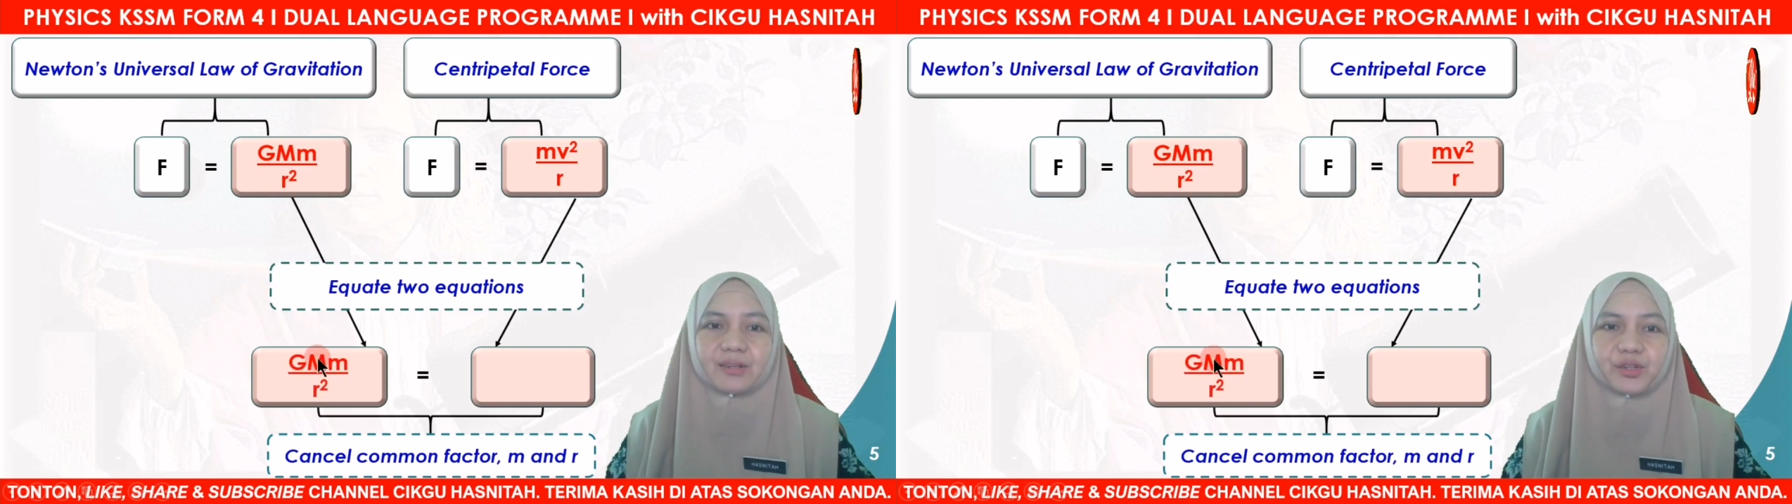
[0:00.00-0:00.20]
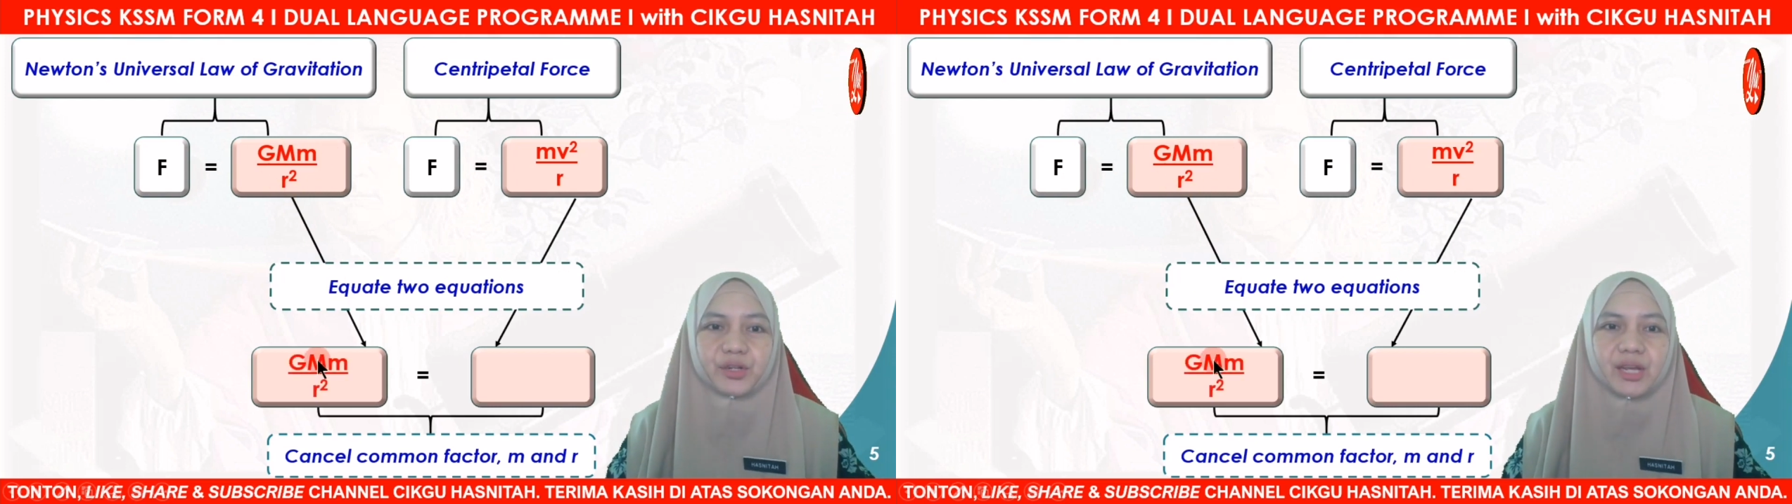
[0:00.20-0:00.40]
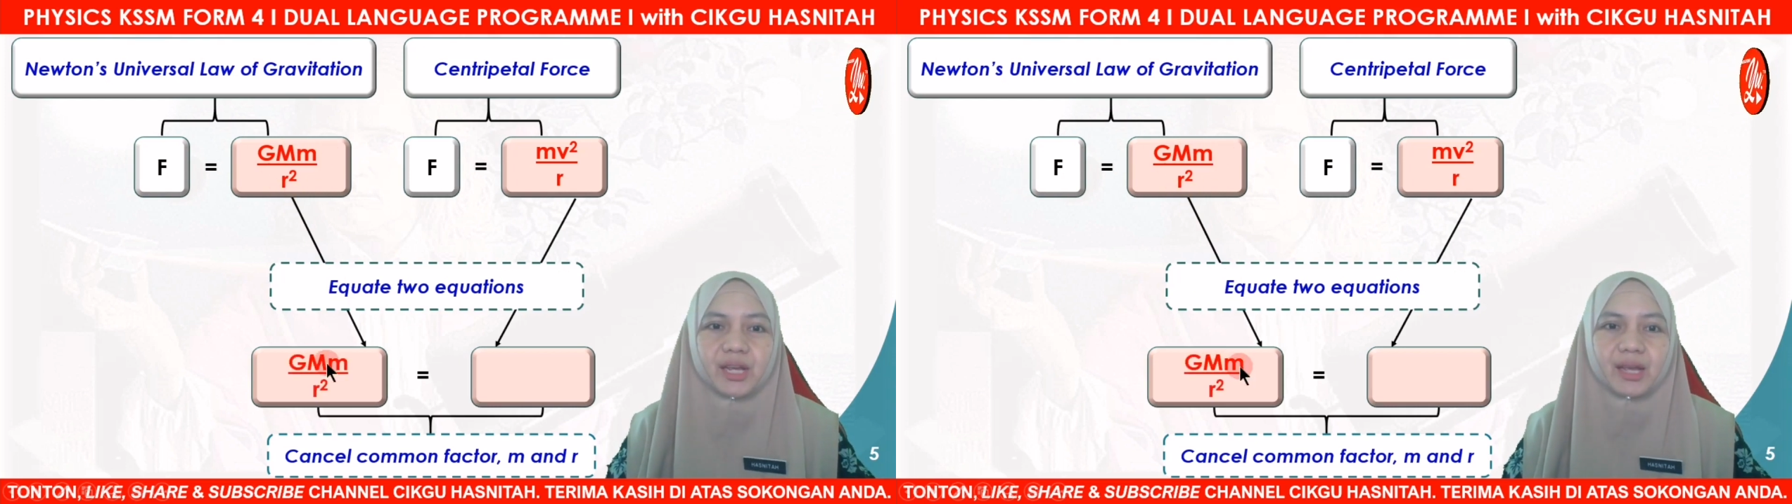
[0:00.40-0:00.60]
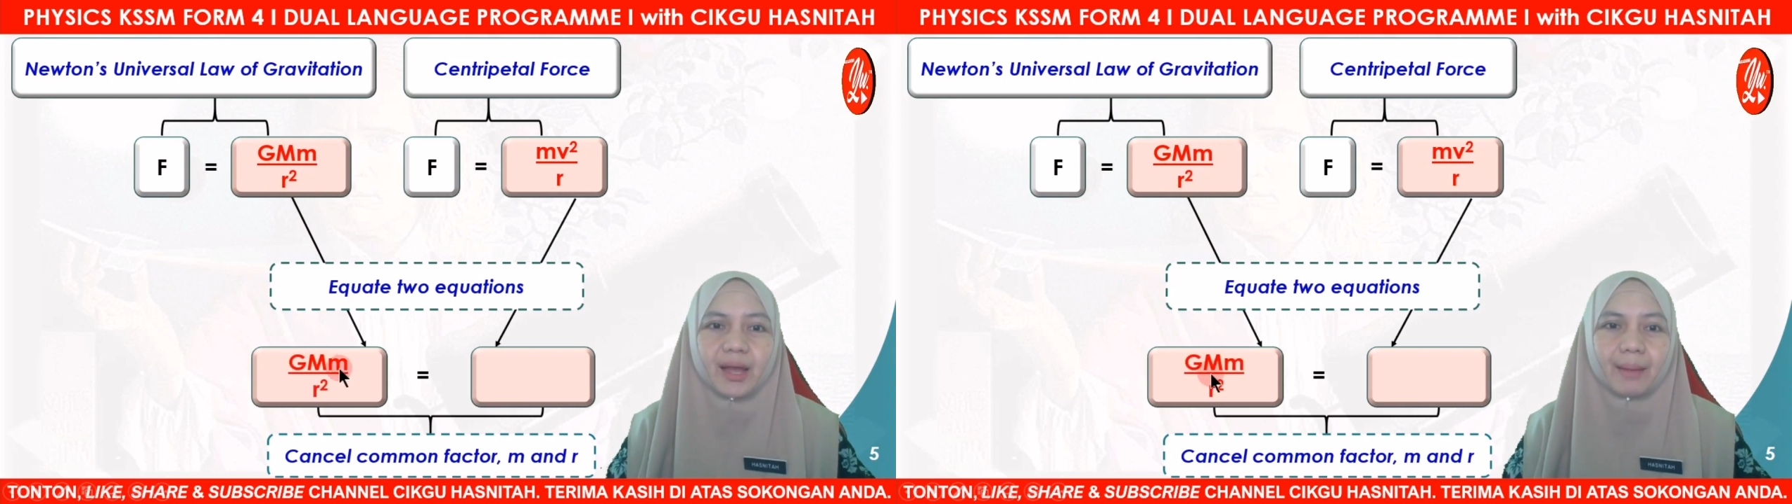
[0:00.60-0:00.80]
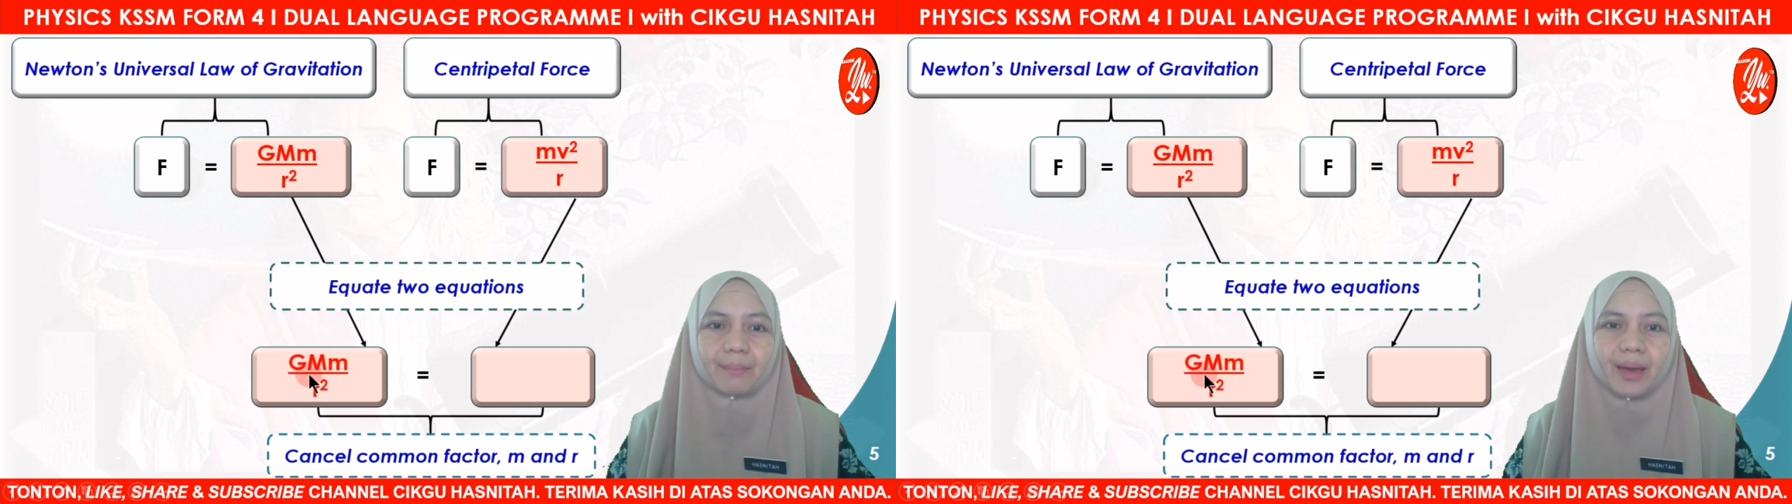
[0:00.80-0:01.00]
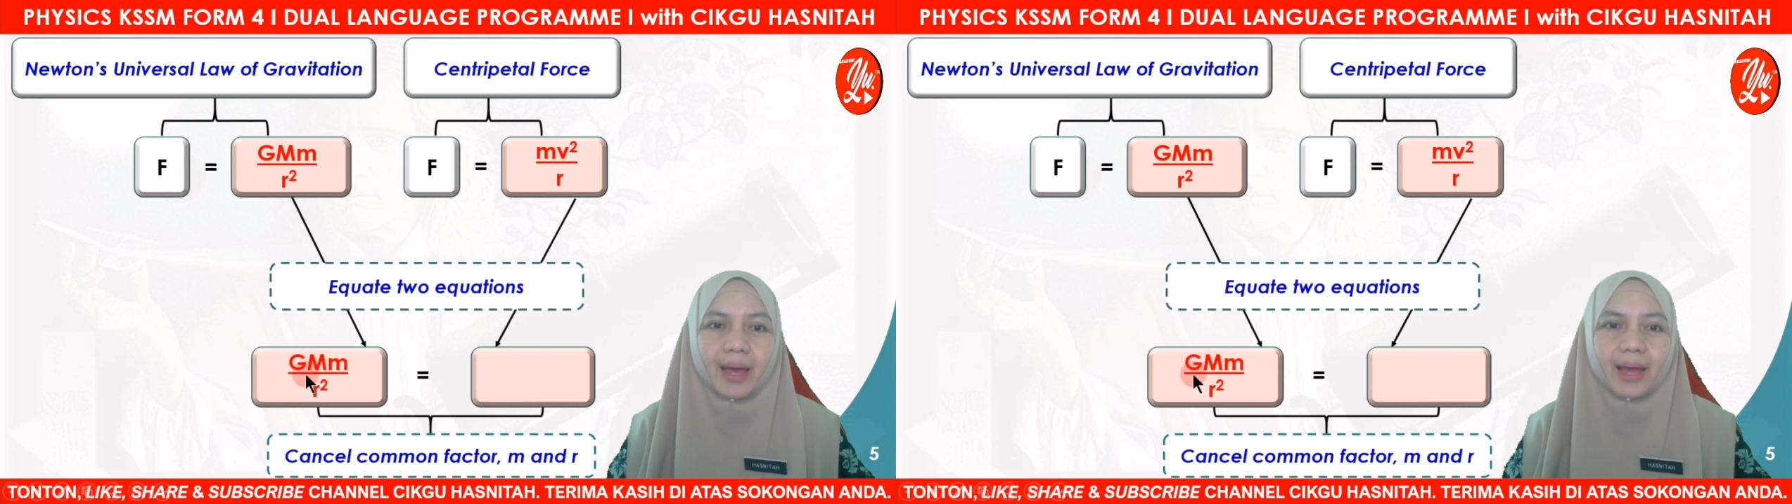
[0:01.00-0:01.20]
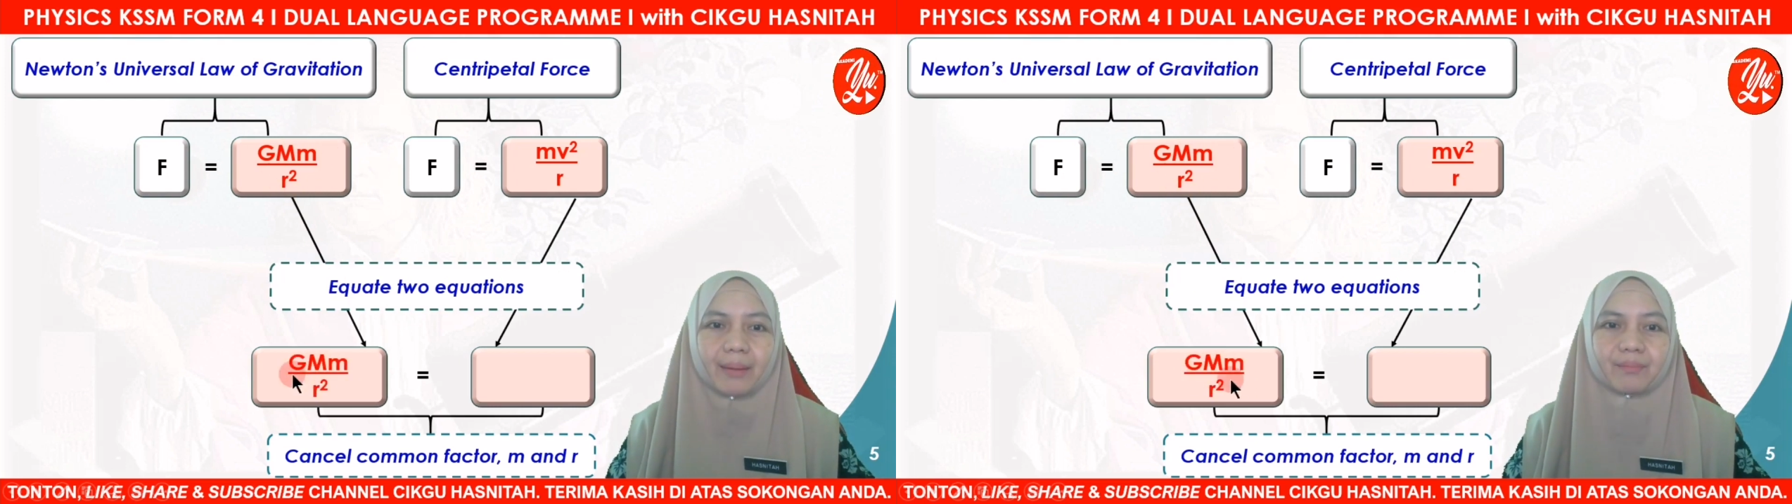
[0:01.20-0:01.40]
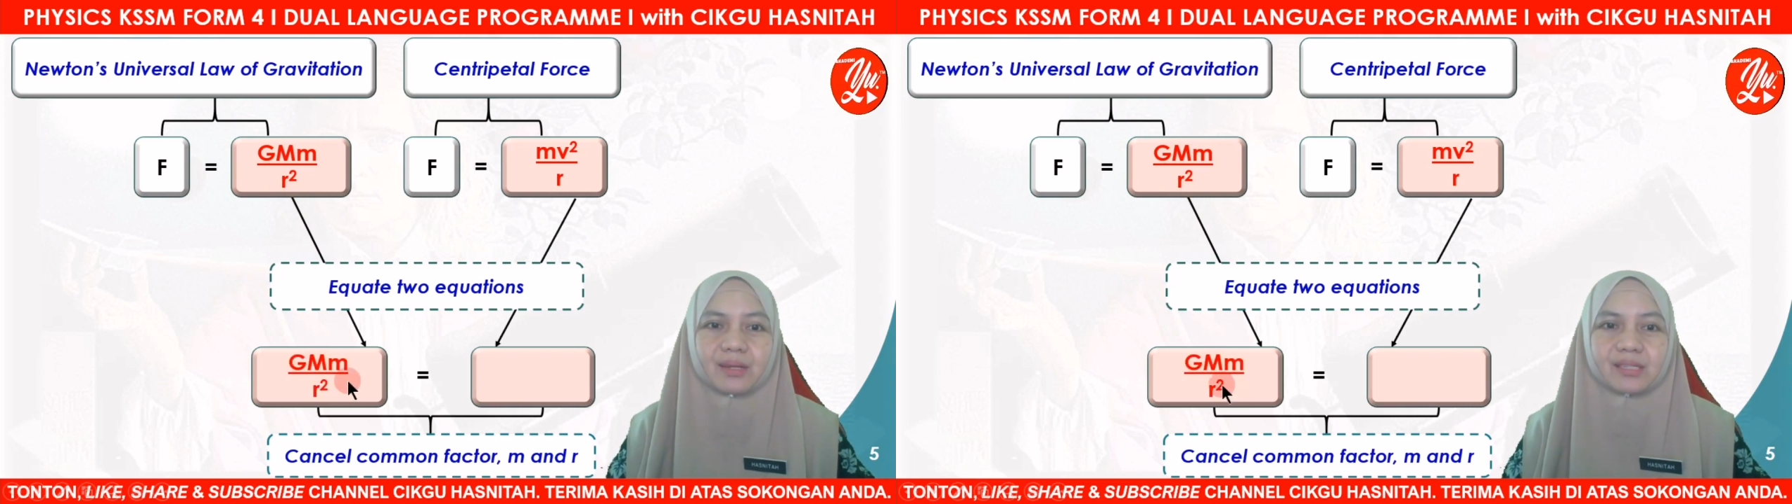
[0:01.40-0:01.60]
GMM